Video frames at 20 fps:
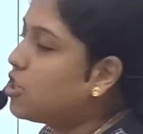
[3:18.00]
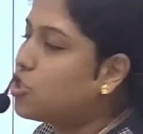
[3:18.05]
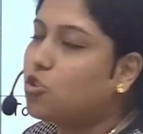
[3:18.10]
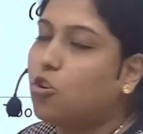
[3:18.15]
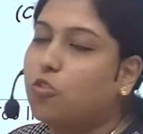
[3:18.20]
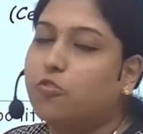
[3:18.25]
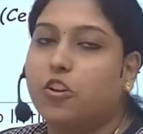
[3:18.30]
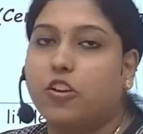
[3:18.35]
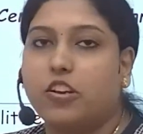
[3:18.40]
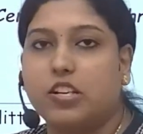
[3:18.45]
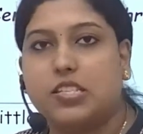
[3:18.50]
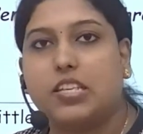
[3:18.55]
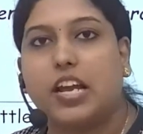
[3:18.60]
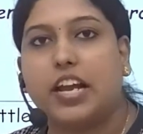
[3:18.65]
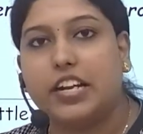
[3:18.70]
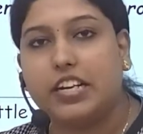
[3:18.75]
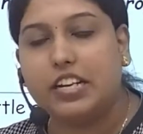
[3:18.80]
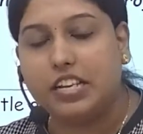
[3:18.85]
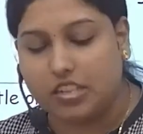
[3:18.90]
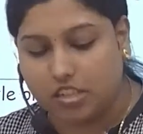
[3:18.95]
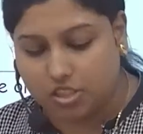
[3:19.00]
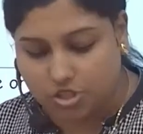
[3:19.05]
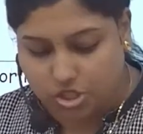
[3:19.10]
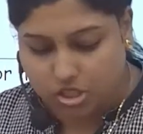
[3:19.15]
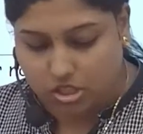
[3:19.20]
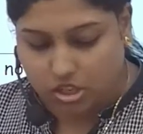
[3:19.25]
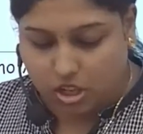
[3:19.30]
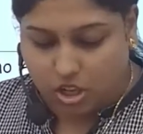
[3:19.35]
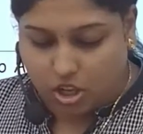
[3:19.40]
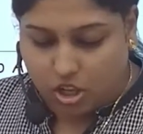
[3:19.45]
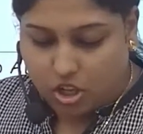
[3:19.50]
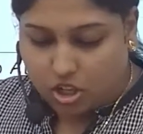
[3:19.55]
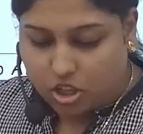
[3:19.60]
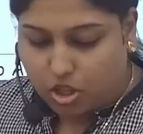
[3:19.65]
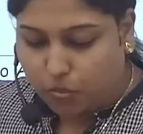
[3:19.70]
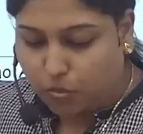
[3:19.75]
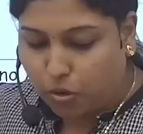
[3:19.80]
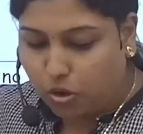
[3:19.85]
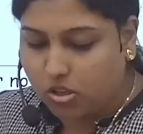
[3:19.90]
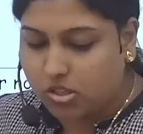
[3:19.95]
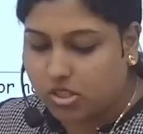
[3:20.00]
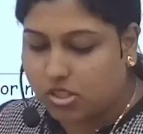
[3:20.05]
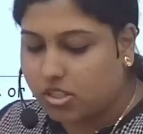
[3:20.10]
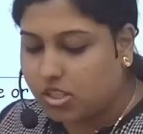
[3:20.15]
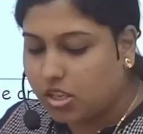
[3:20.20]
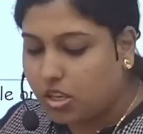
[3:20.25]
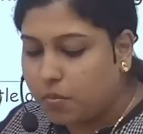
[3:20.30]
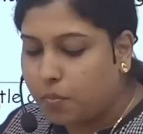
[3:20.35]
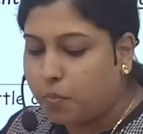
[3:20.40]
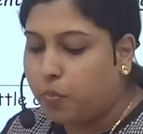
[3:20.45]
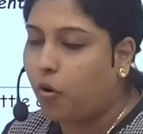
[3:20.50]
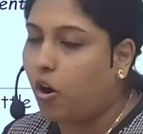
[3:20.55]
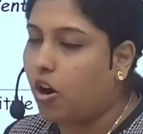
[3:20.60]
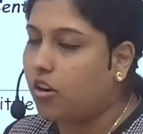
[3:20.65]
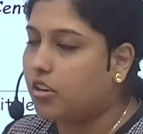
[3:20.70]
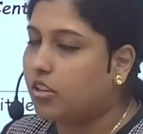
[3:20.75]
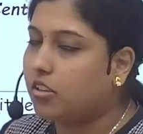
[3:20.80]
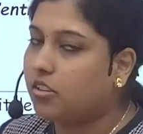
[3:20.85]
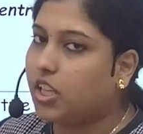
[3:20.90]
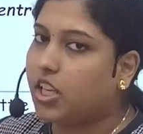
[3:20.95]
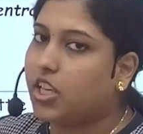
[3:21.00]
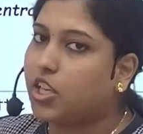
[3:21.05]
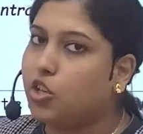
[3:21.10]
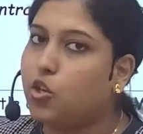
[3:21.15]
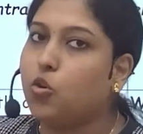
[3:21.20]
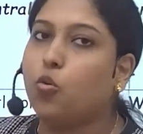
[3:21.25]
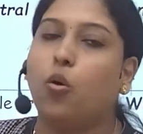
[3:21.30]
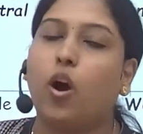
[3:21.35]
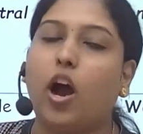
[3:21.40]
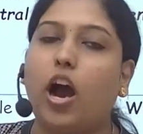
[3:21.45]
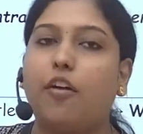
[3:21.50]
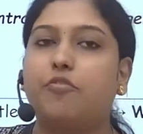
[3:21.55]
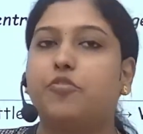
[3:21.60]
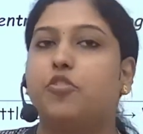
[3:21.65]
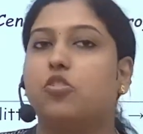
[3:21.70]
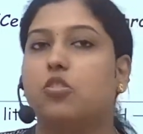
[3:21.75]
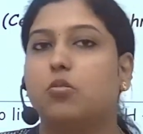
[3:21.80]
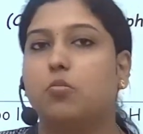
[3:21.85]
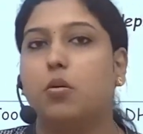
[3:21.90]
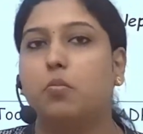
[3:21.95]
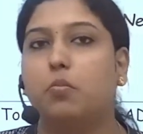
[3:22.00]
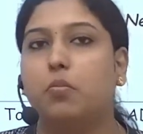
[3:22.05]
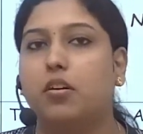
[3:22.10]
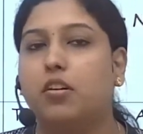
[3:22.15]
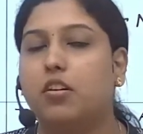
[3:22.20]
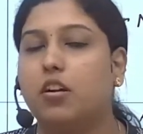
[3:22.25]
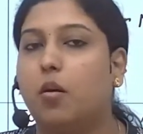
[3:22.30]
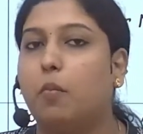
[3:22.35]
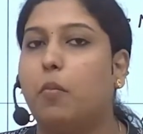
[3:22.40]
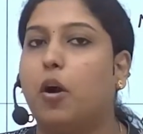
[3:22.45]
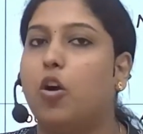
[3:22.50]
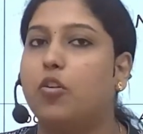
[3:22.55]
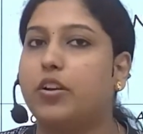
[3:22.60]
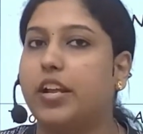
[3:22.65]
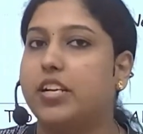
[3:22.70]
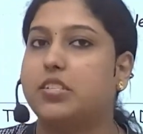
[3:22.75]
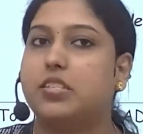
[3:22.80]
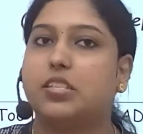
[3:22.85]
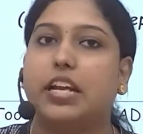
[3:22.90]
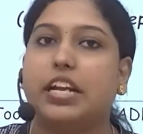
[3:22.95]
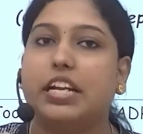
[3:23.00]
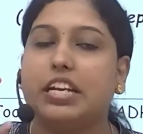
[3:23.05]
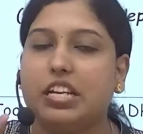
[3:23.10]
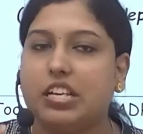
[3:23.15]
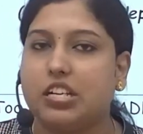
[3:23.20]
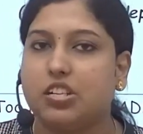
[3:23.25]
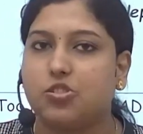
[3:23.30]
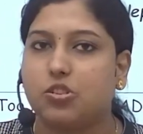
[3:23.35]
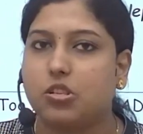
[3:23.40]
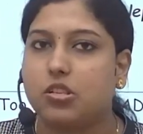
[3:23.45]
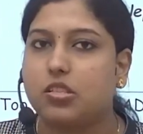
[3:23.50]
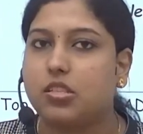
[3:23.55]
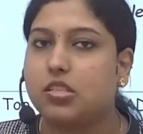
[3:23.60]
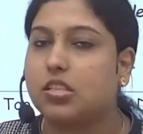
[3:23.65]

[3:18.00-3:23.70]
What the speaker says: of your SIADH. The most important thing you have to remember about SIADH is,